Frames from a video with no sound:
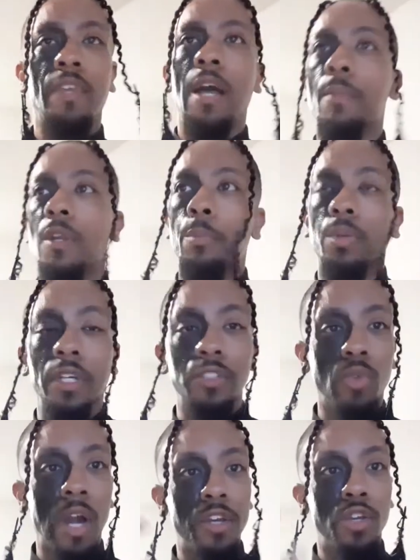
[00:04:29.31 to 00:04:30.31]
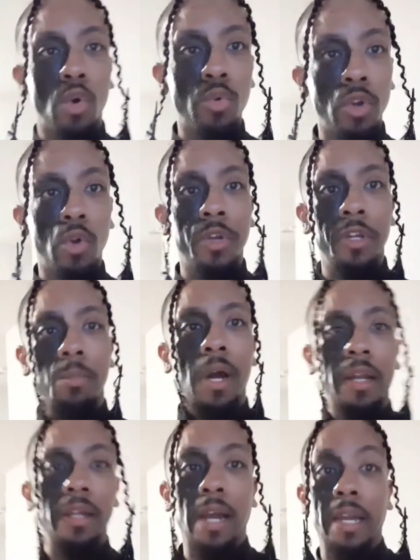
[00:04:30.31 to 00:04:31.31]
I'm in a place where I don't know
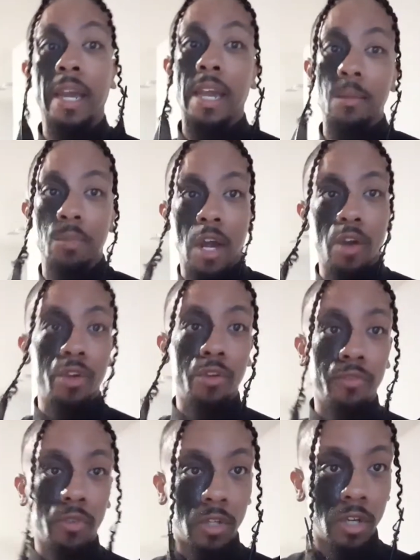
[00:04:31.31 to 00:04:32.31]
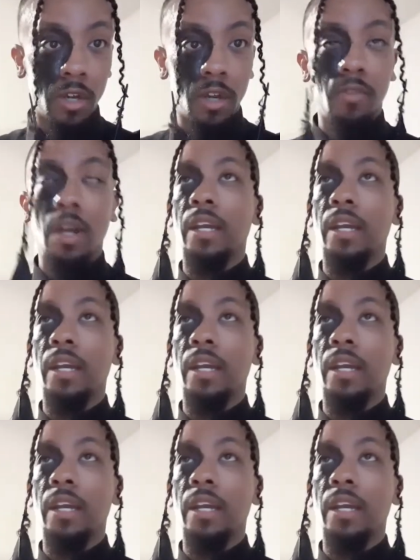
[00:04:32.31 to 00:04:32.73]
anybody. I came down here for love.